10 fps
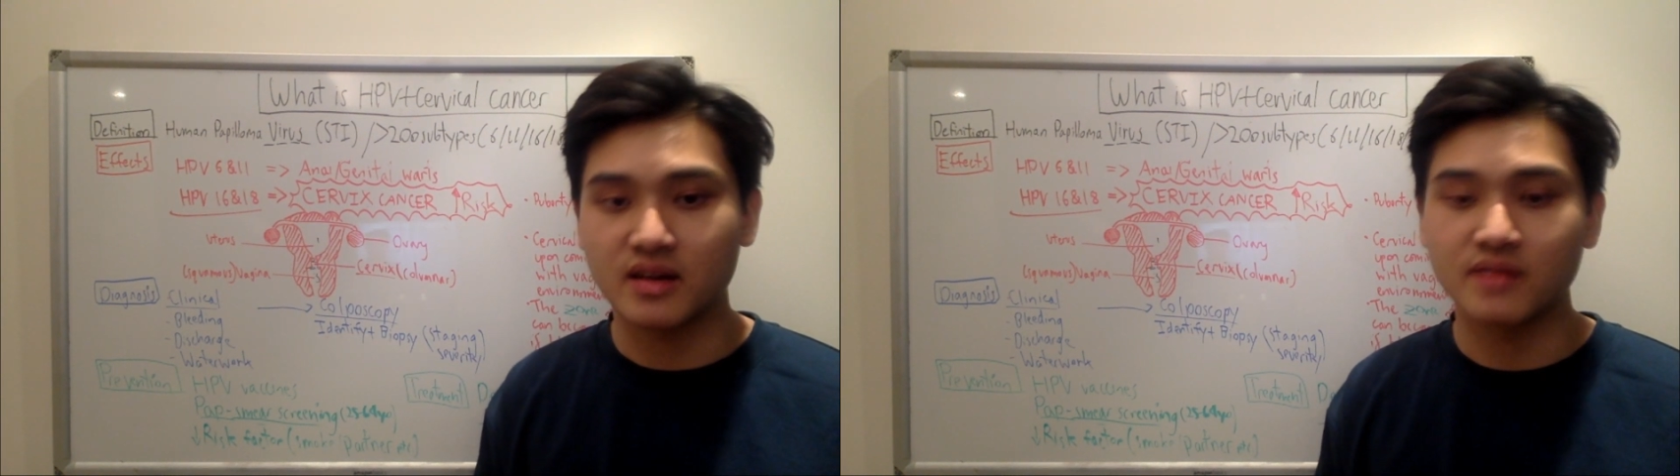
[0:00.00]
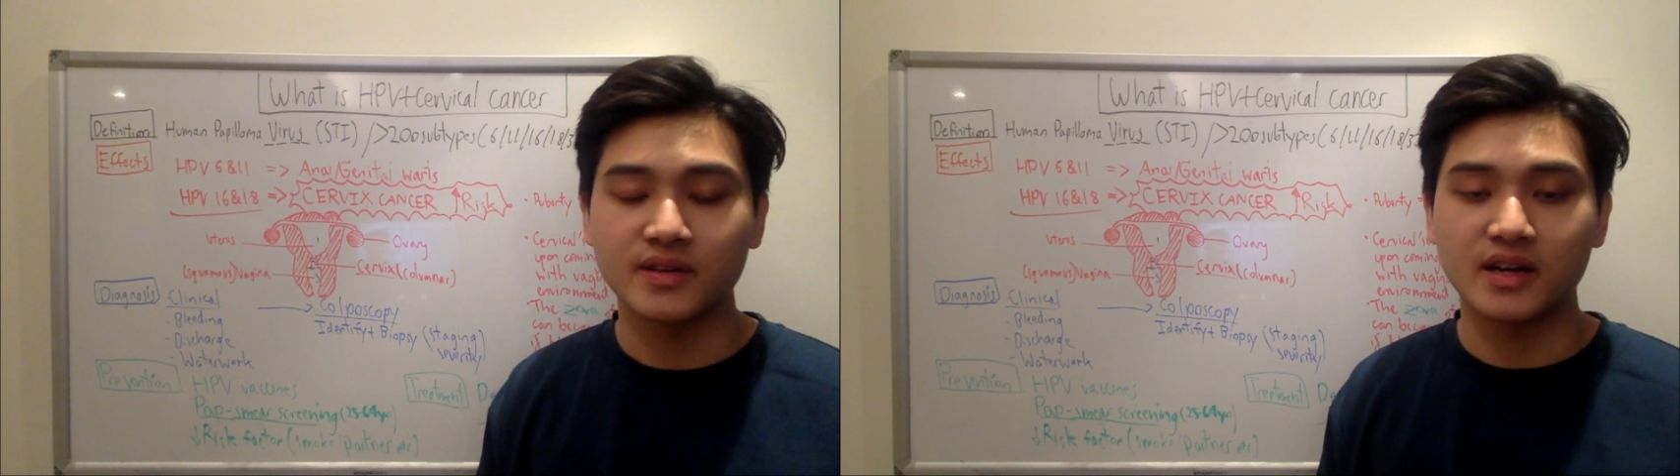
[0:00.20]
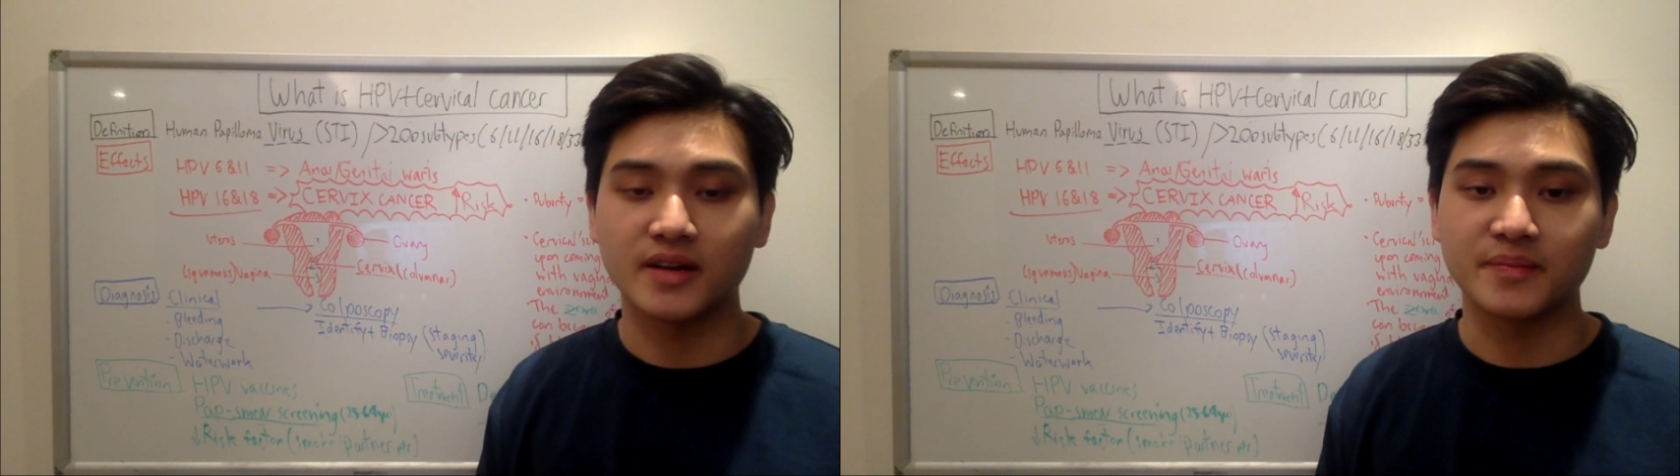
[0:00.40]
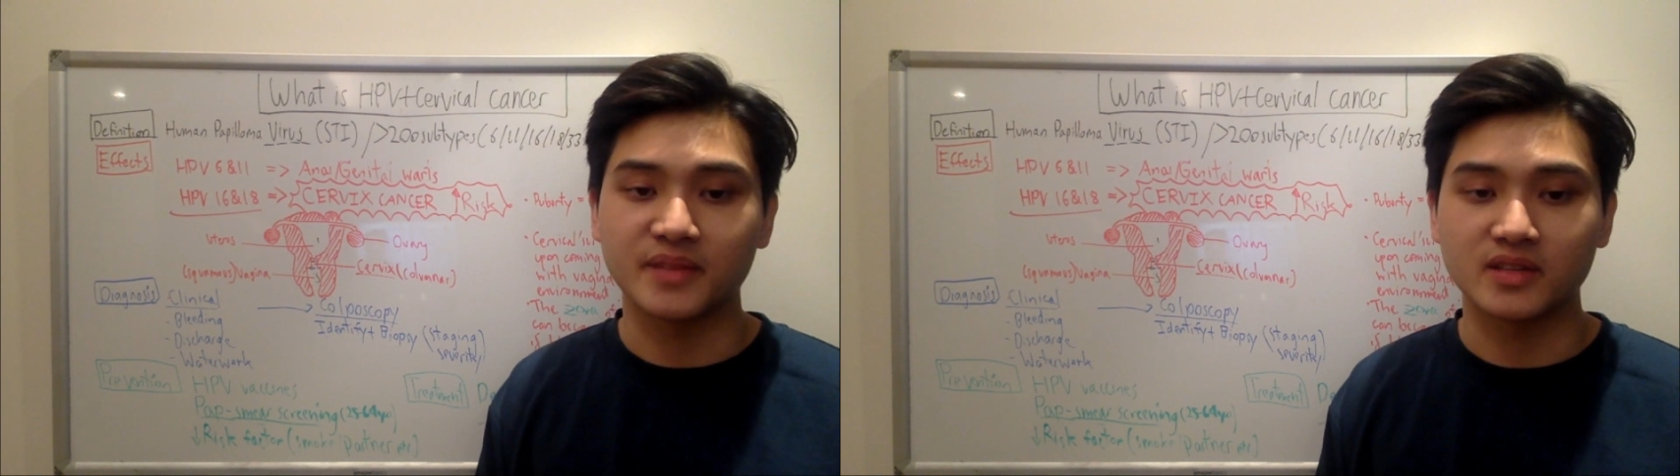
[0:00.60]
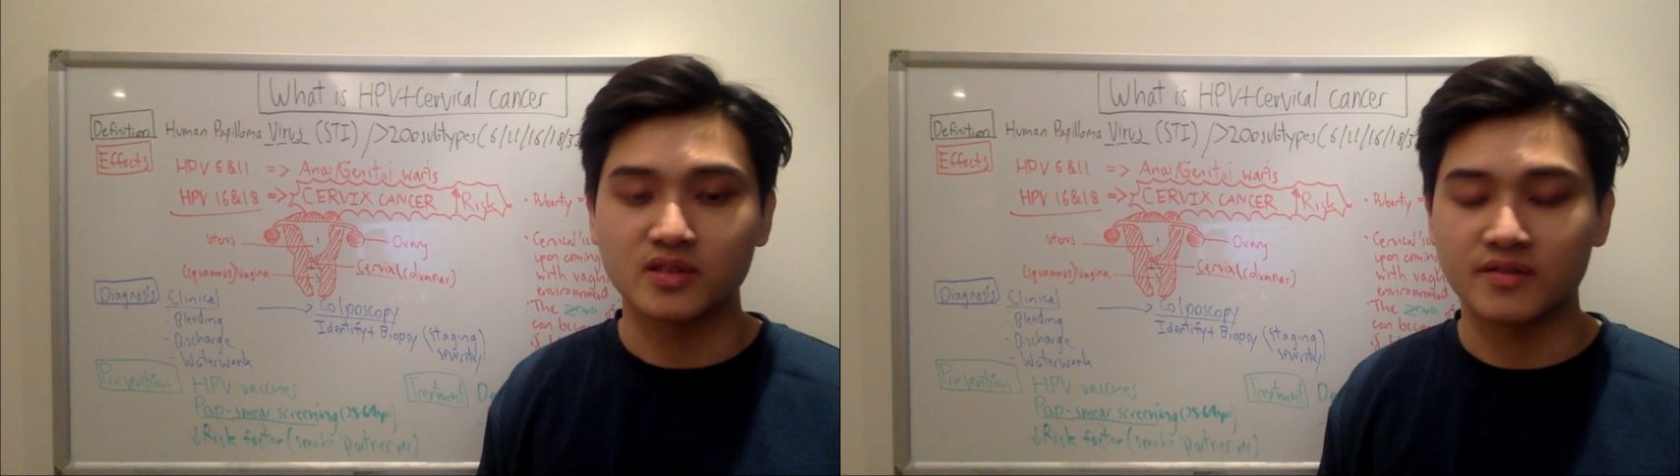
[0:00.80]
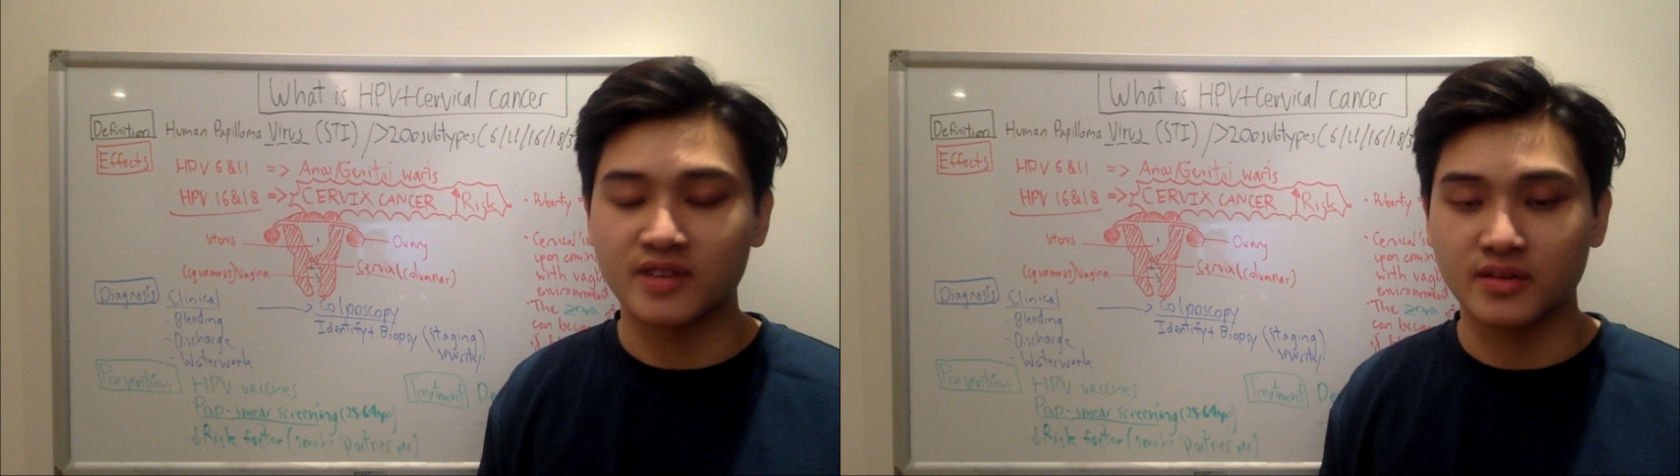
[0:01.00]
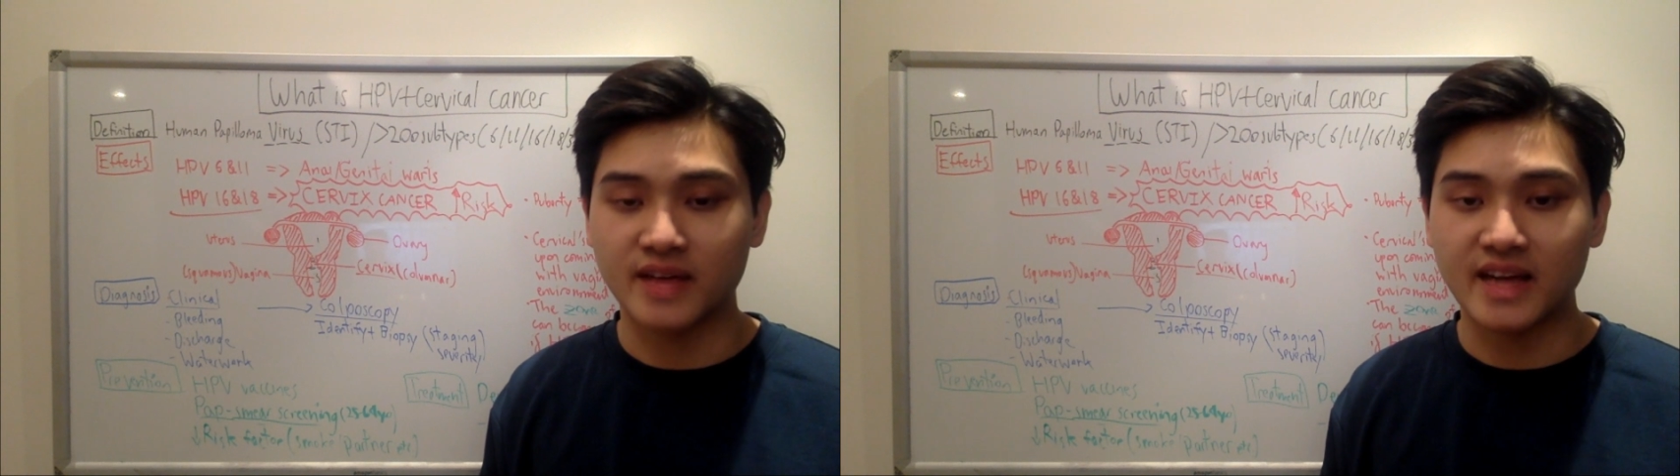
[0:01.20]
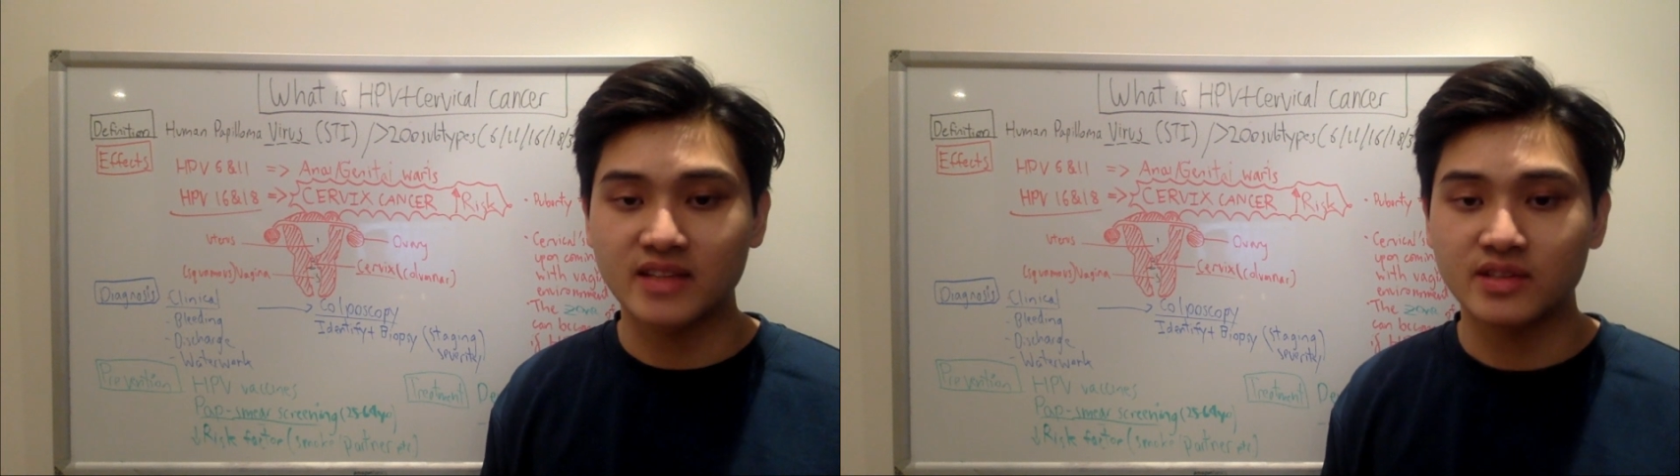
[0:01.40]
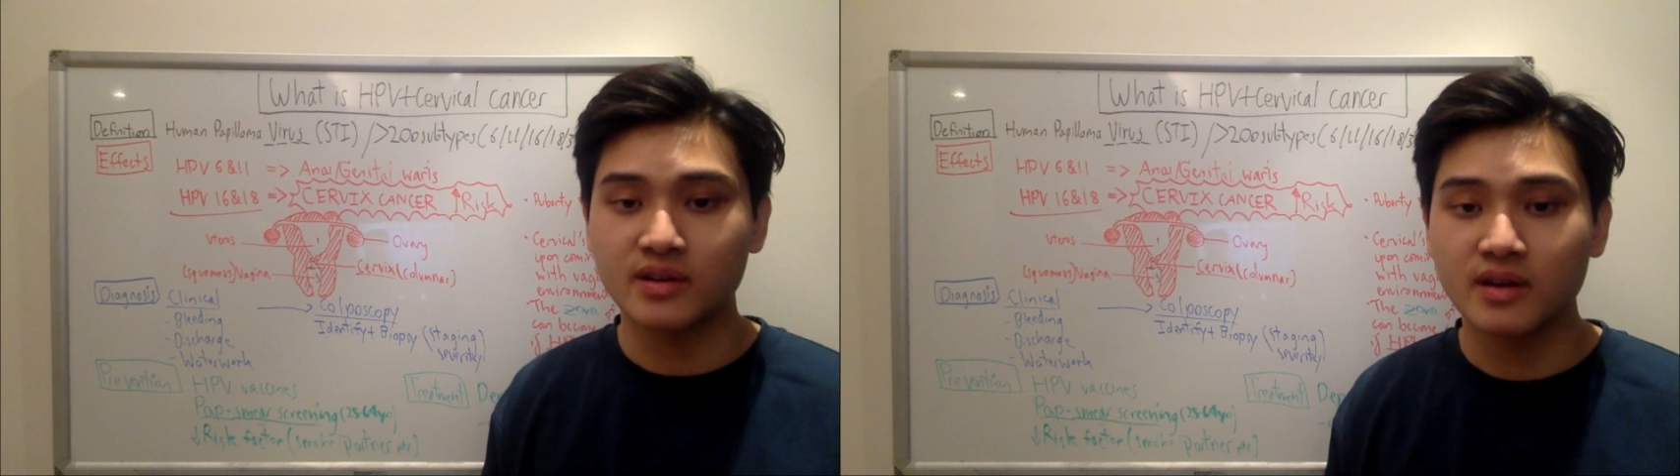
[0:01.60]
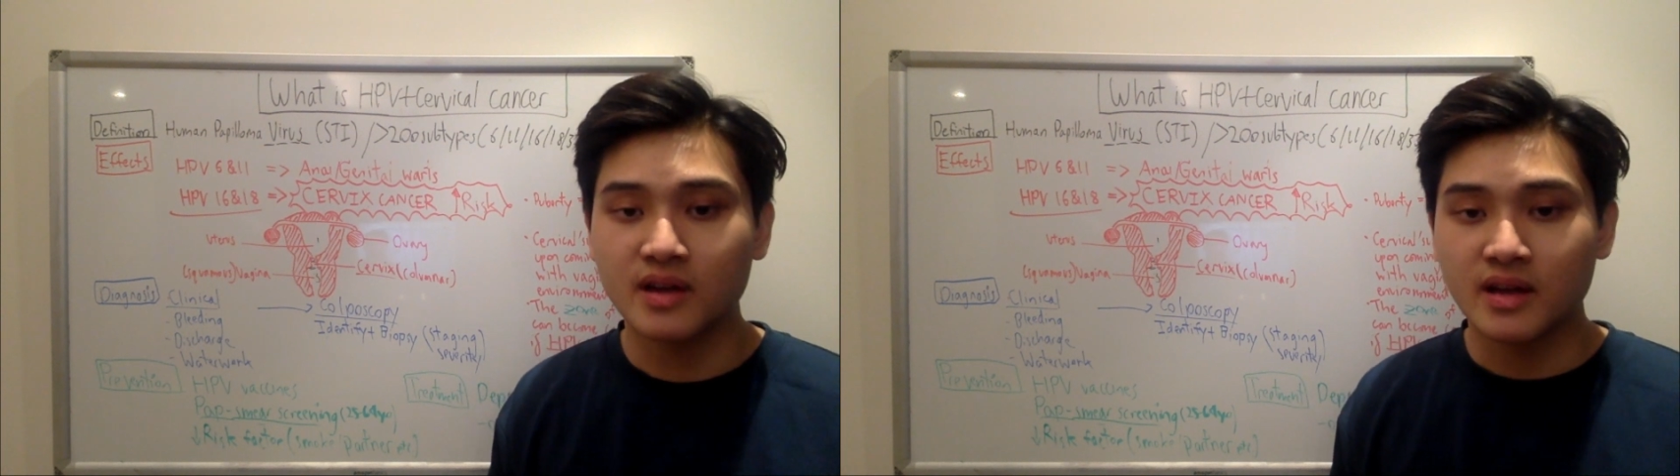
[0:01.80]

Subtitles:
of cervical cancer,